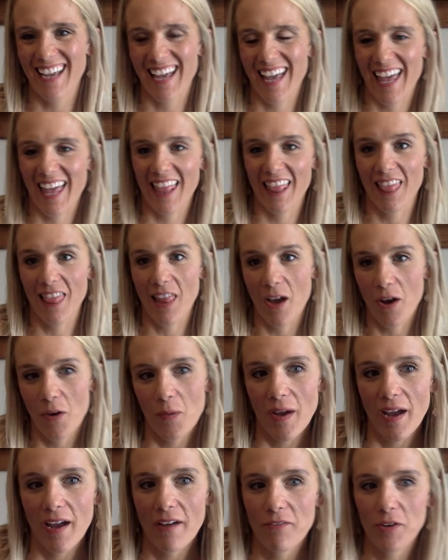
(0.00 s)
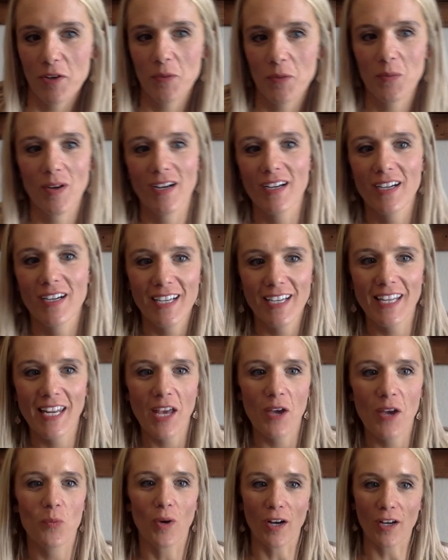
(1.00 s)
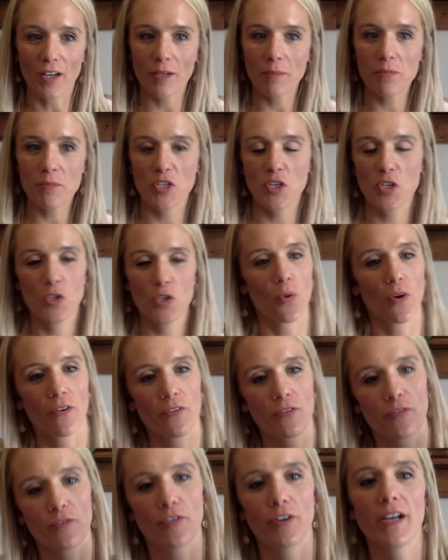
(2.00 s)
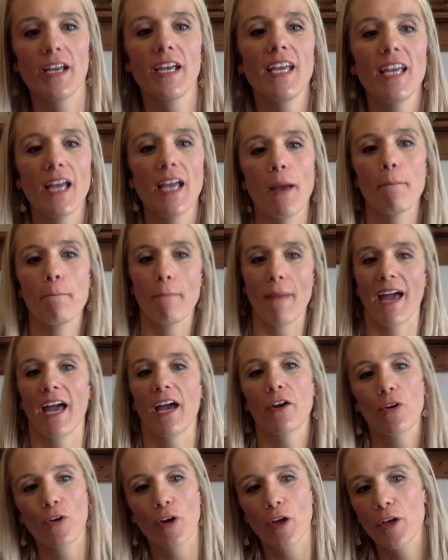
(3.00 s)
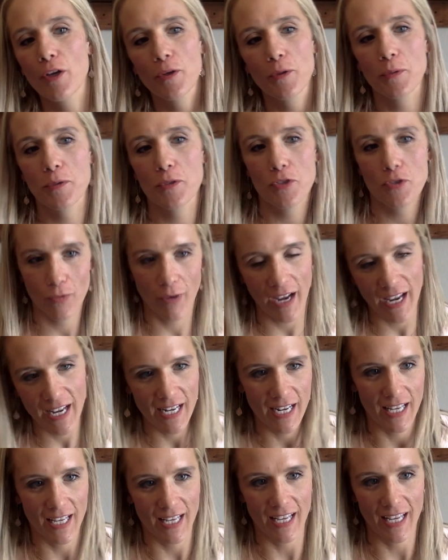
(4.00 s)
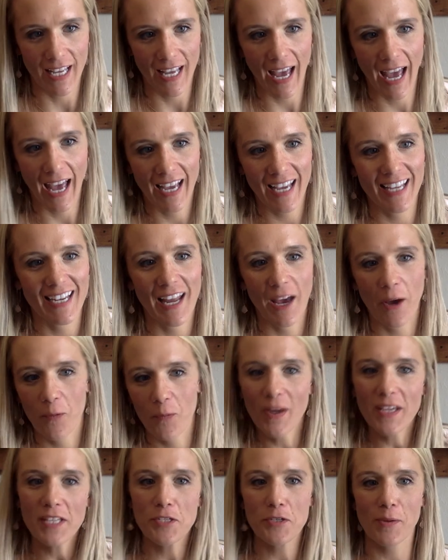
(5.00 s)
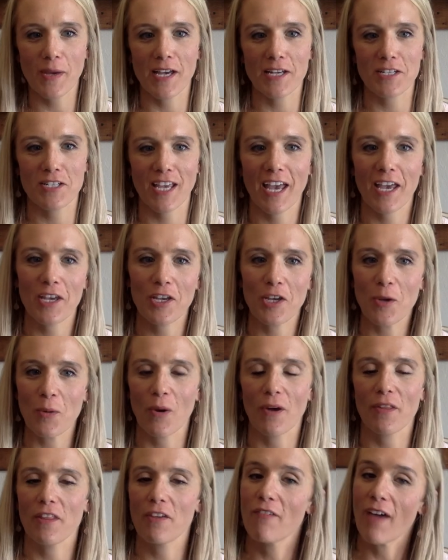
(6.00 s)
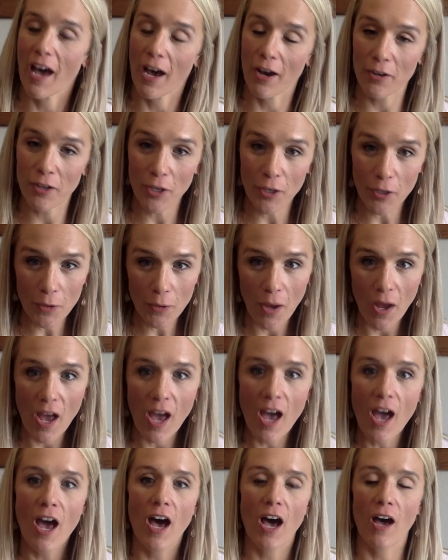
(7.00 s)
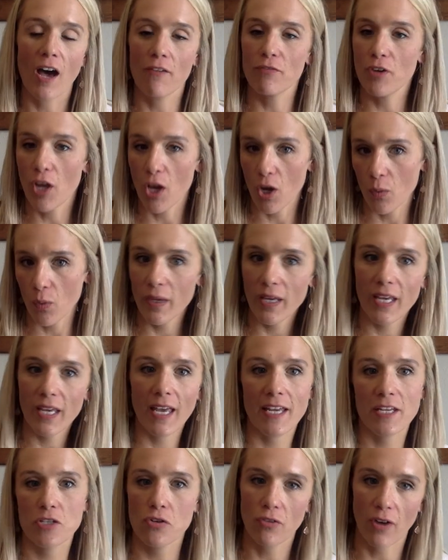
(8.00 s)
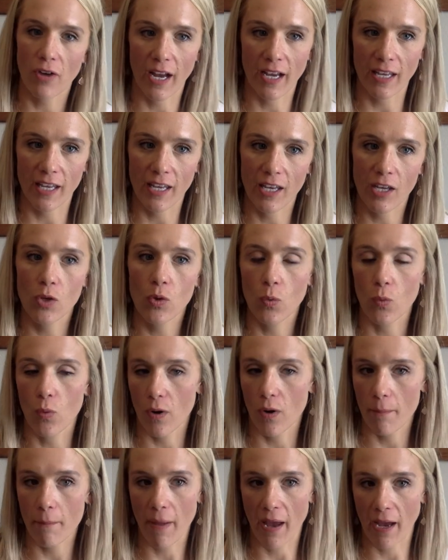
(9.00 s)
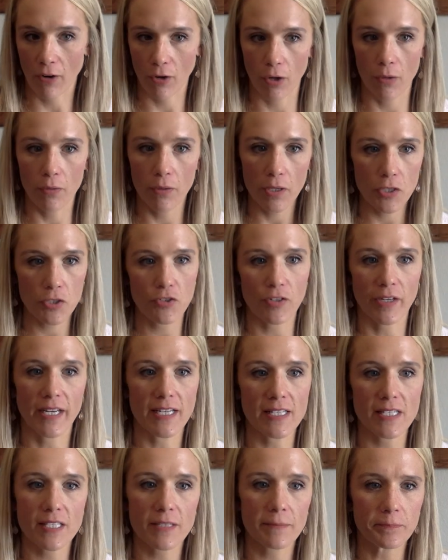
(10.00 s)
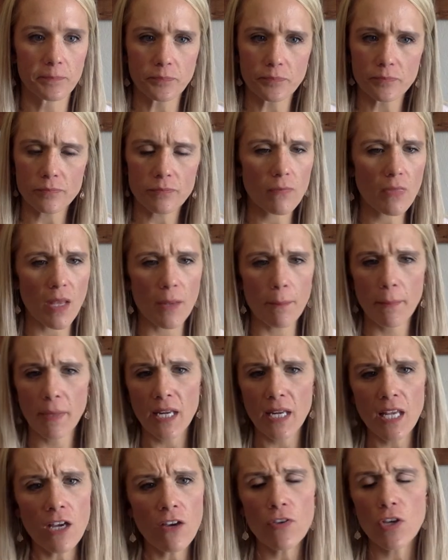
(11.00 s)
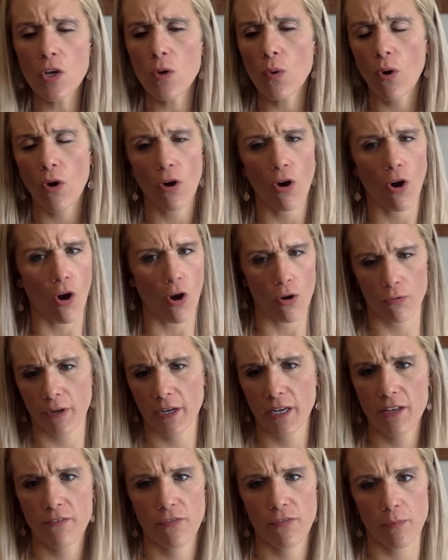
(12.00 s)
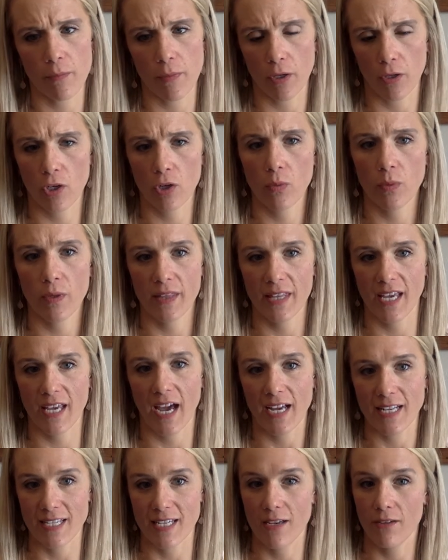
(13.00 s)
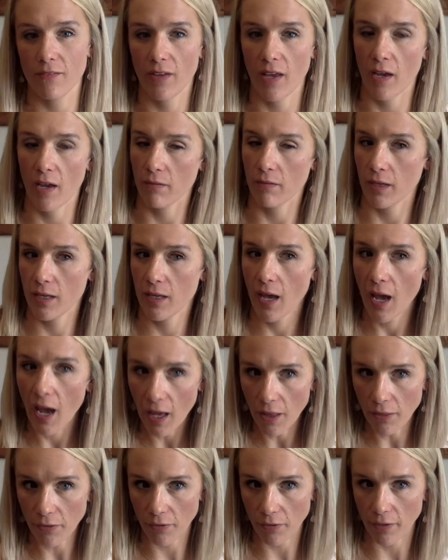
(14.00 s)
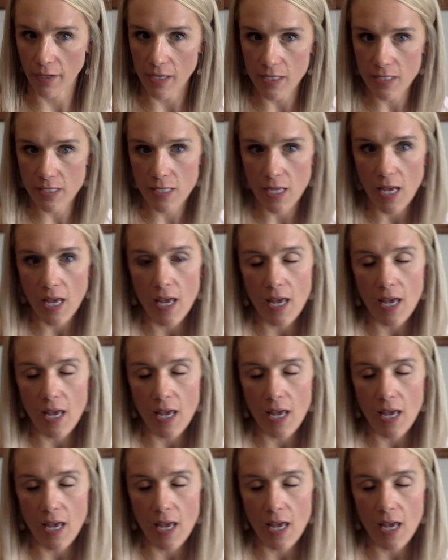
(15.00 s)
Hello everyone and welcome to your free macro training. I cannot wait to educate you on the value of knowing and tracking your macronutrients. Many of you are already familiar with the idea of counting calories,